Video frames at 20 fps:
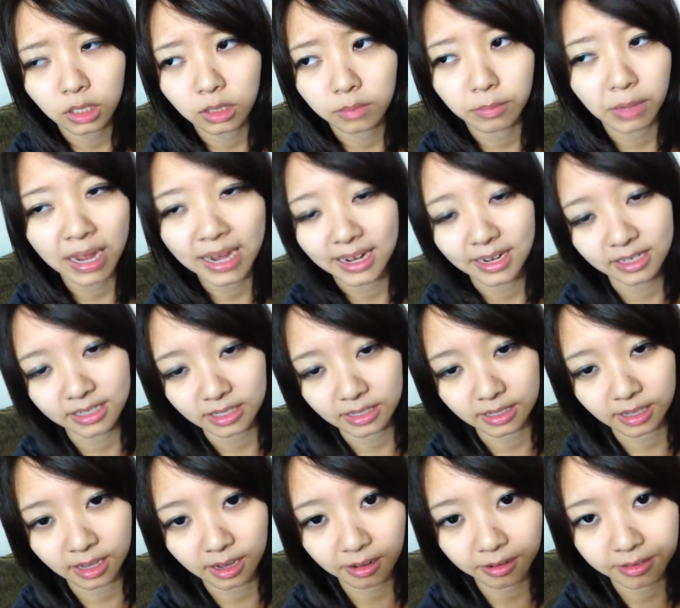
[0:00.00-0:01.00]
But I didn't say
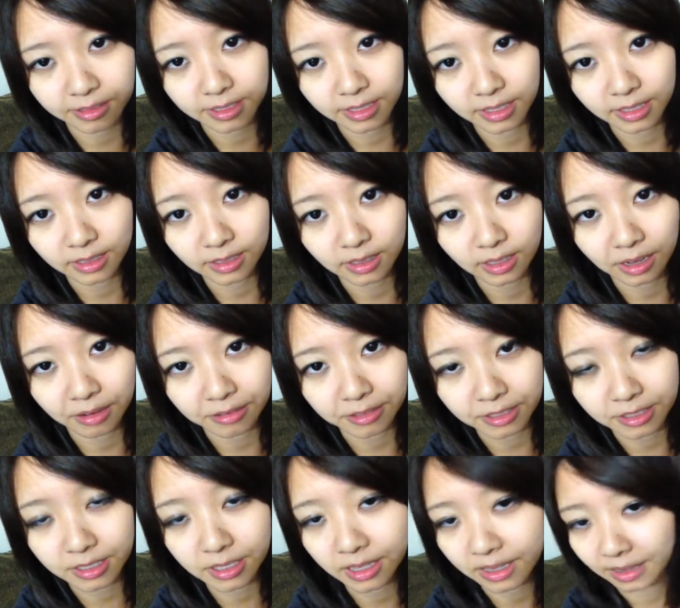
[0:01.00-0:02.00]
that. I was like, I was
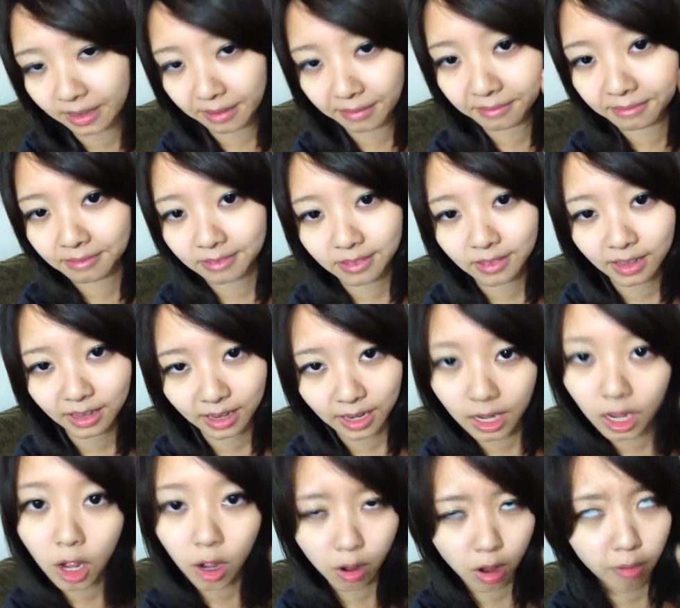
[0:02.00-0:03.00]
just thinking, like
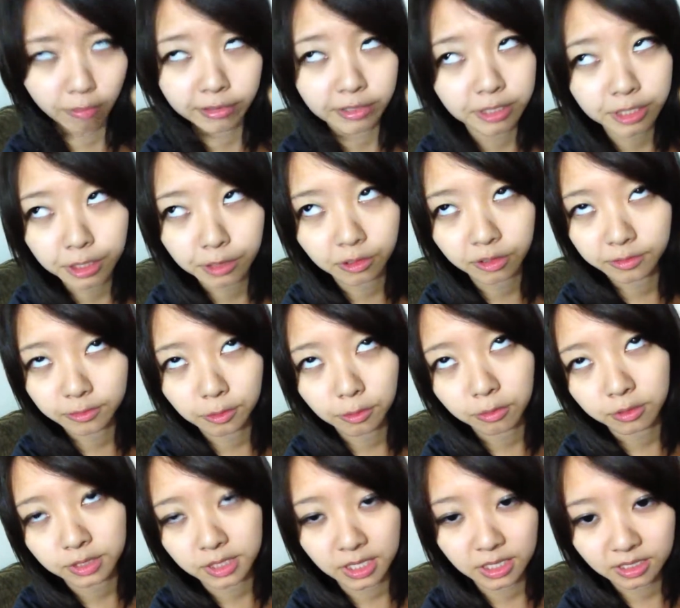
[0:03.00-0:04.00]
I always do. Of
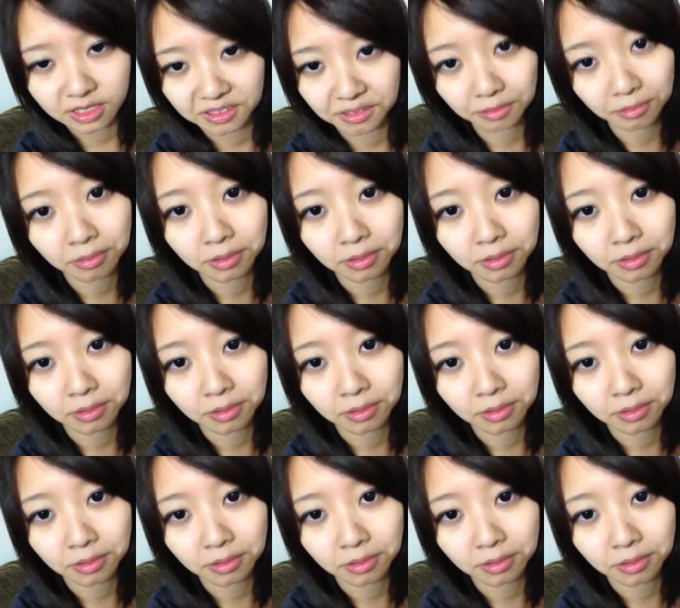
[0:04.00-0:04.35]
course I do.